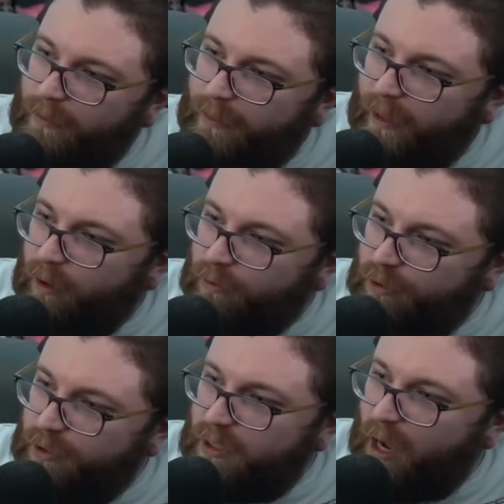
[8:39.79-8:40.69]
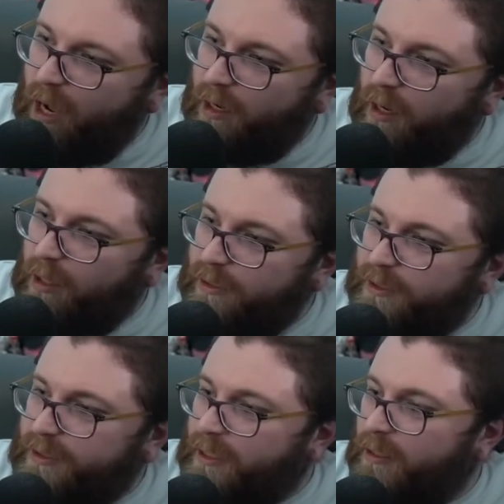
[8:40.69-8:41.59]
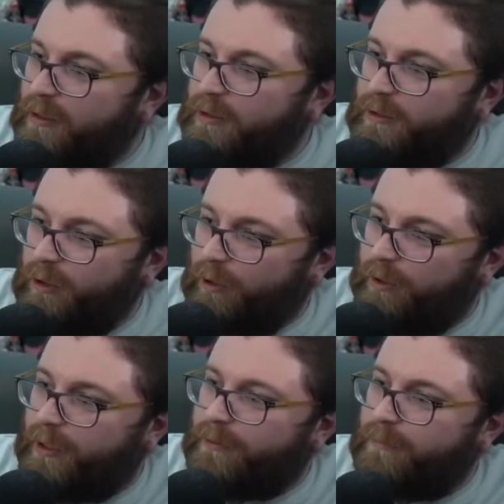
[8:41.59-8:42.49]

that are not on sale at Target.